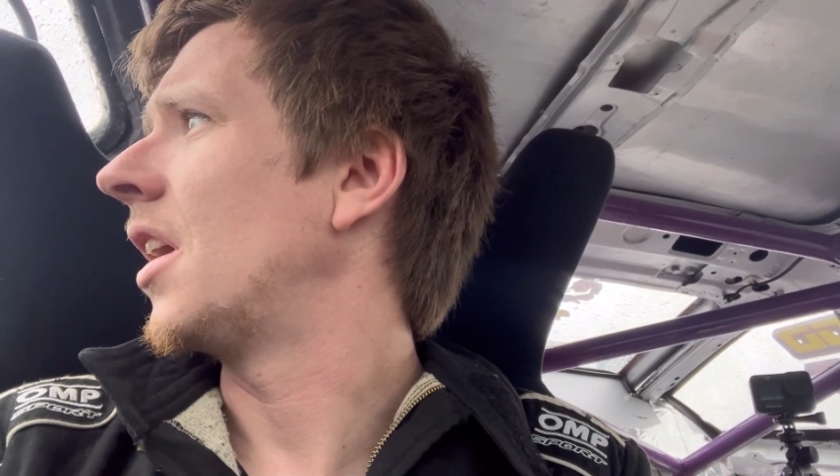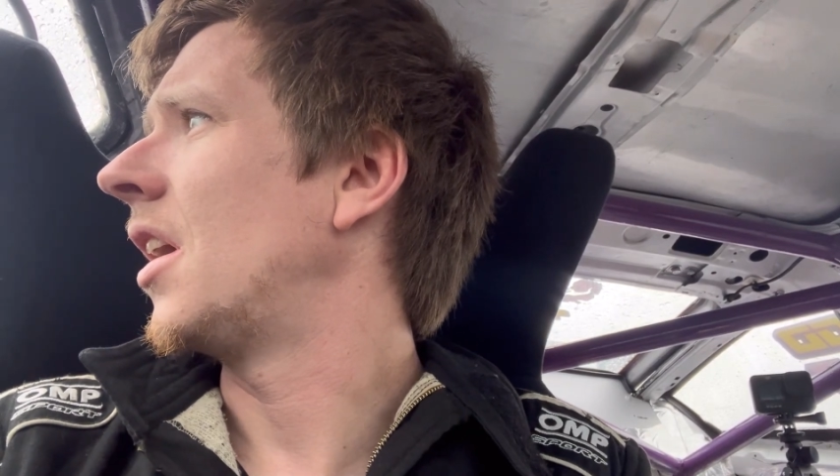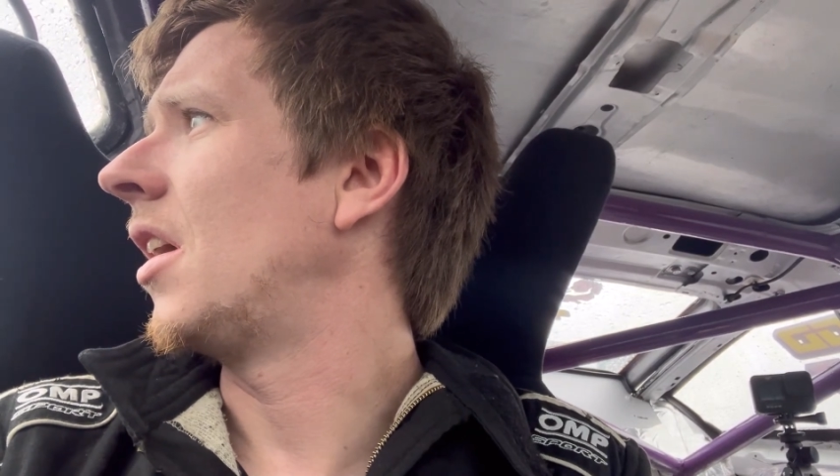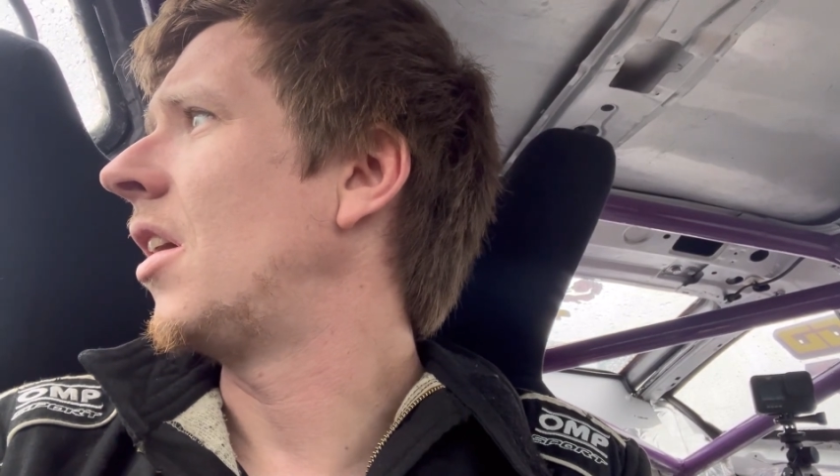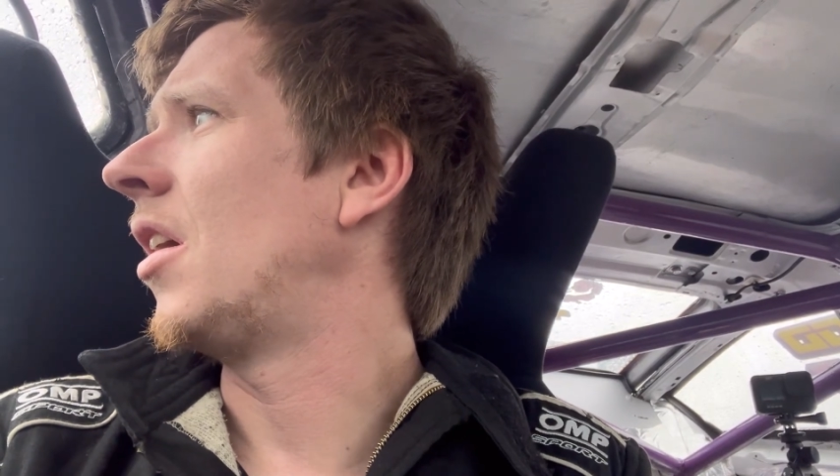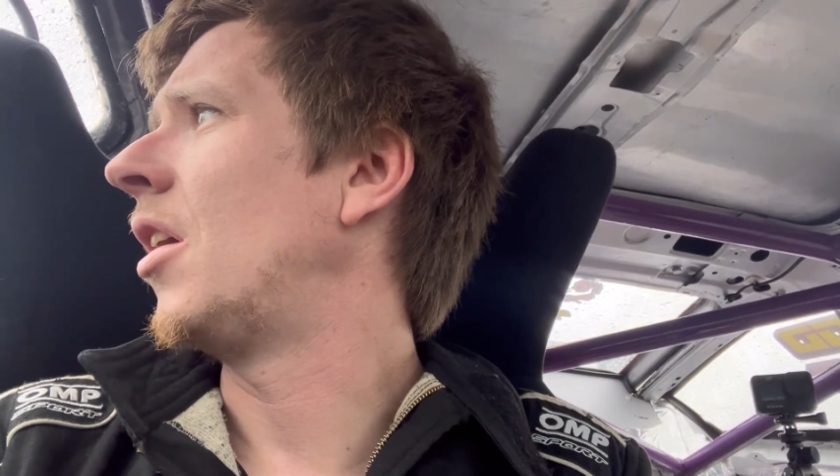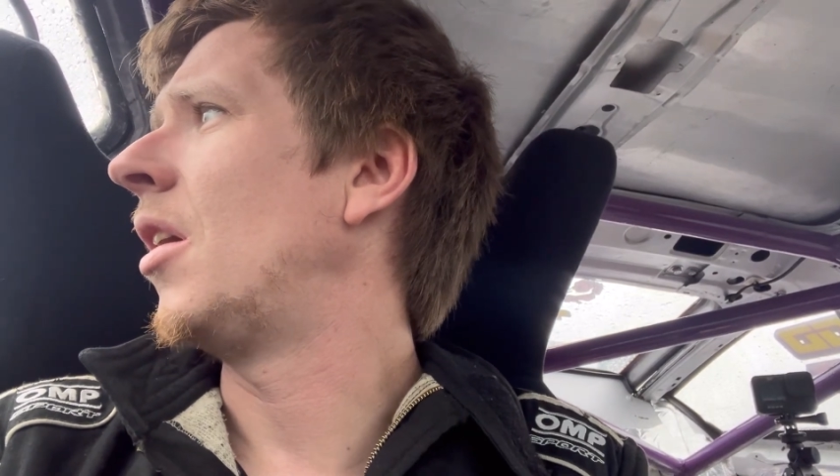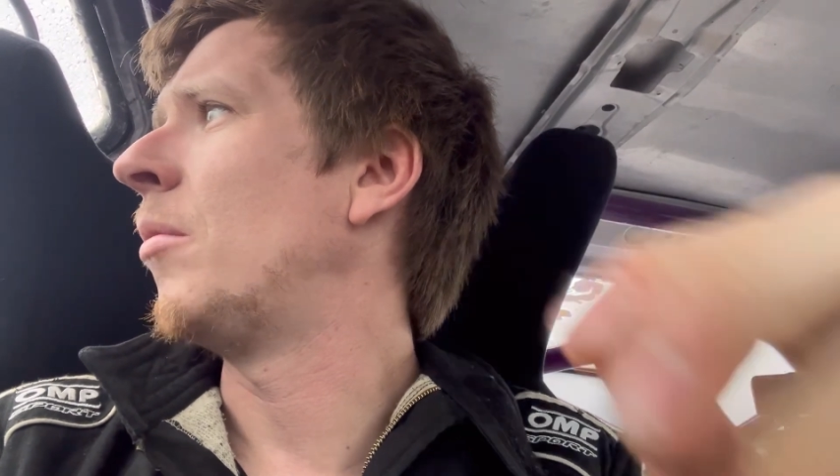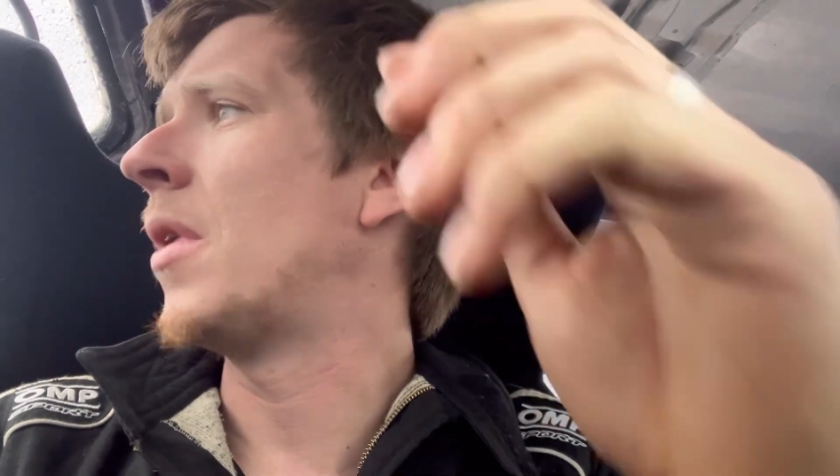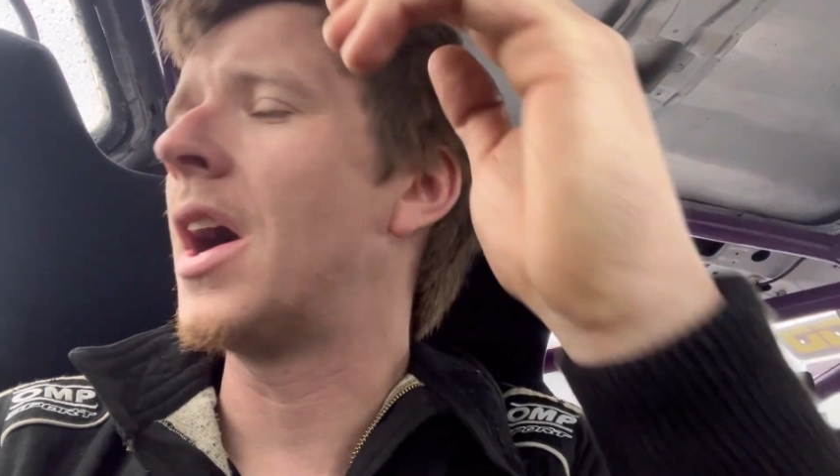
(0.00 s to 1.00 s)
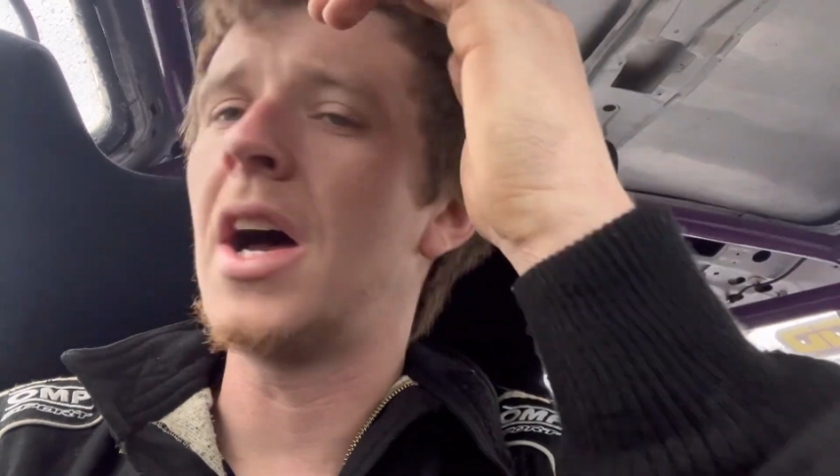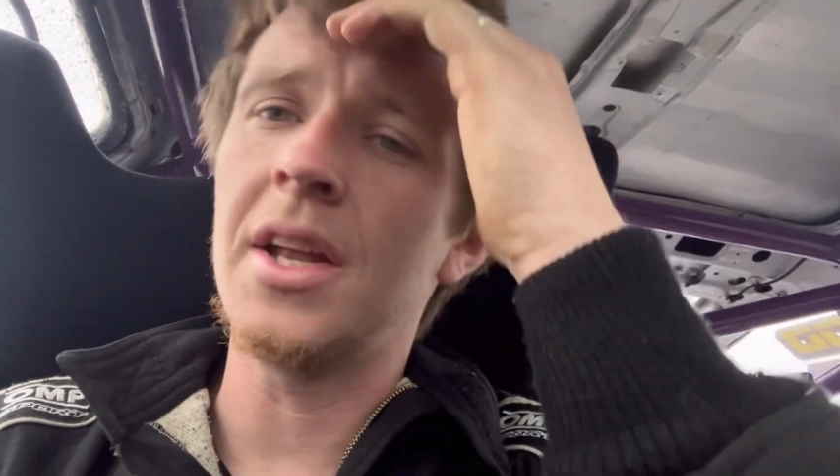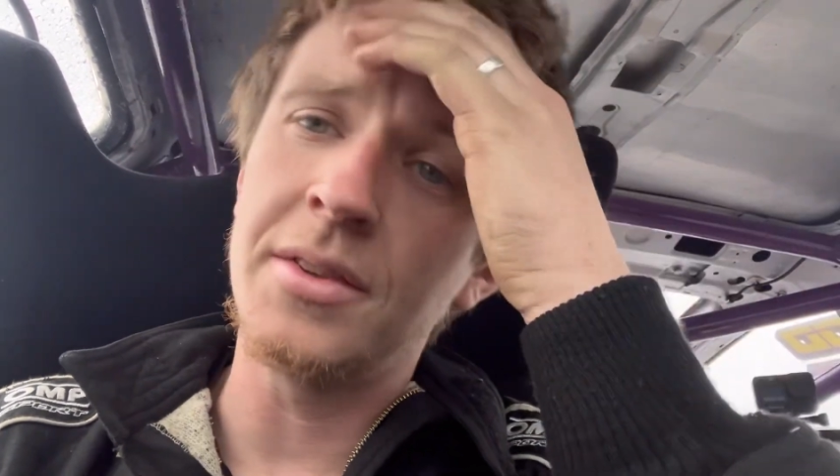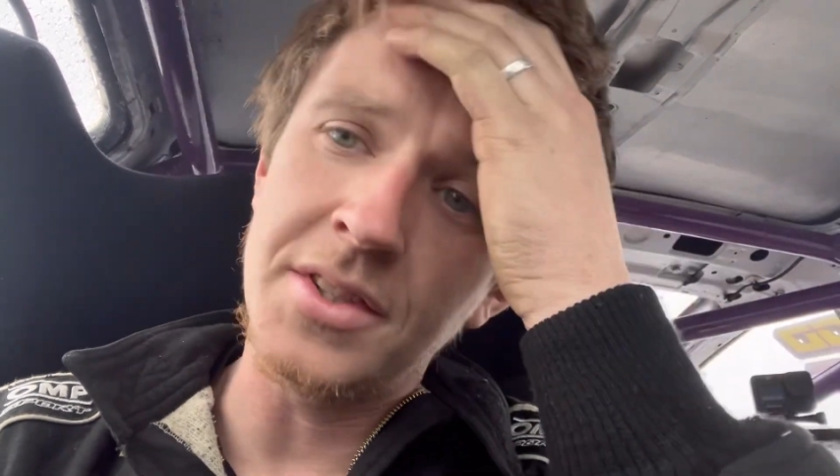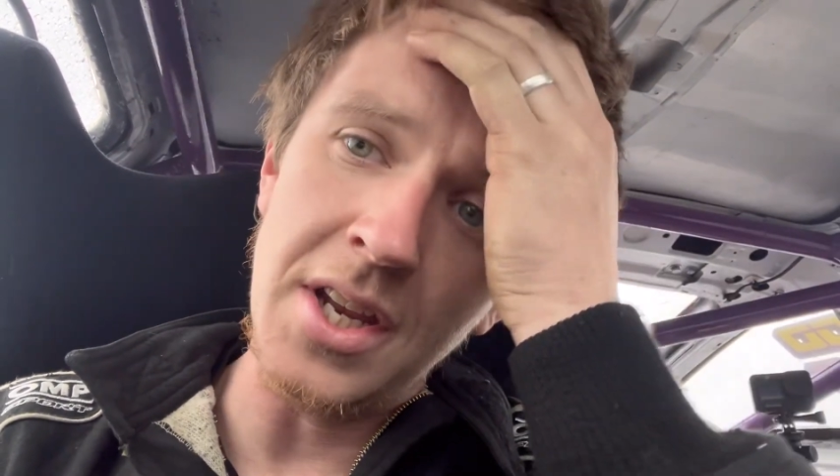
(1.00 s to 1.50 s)
Oh
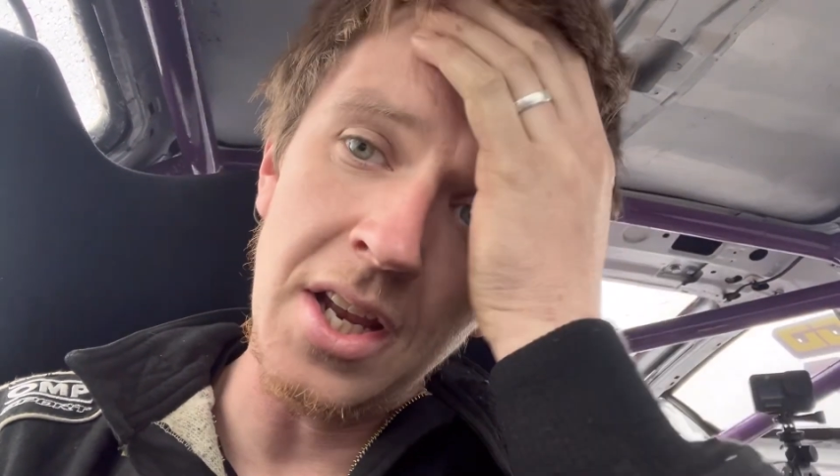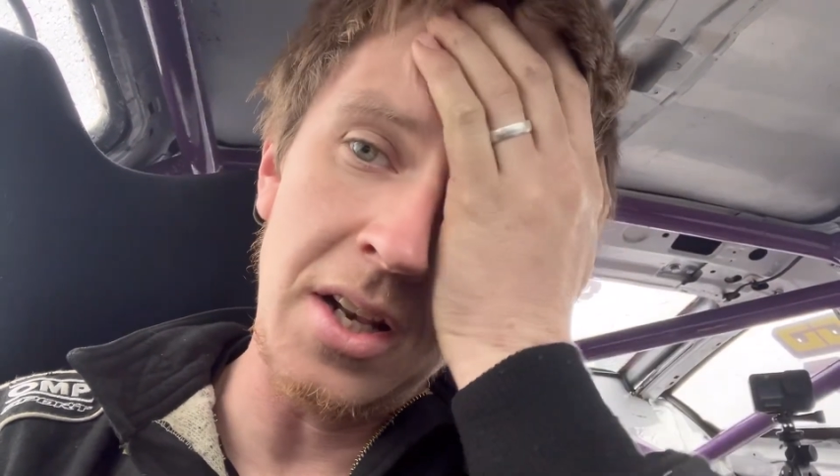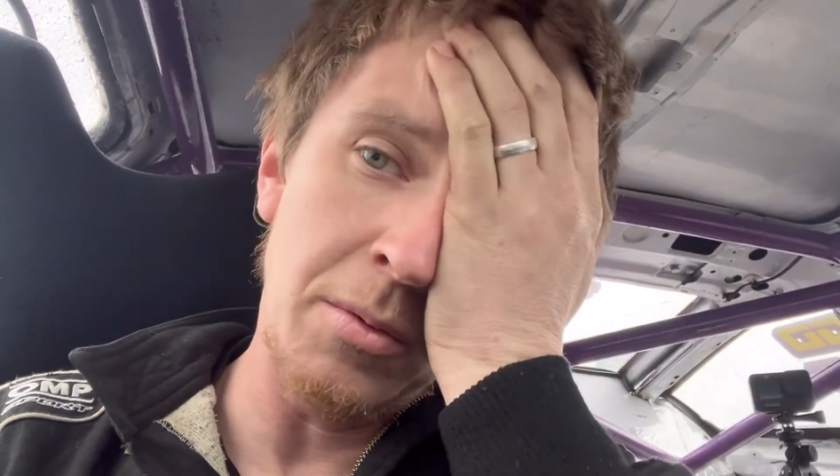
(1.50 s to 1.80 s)
man, Dale,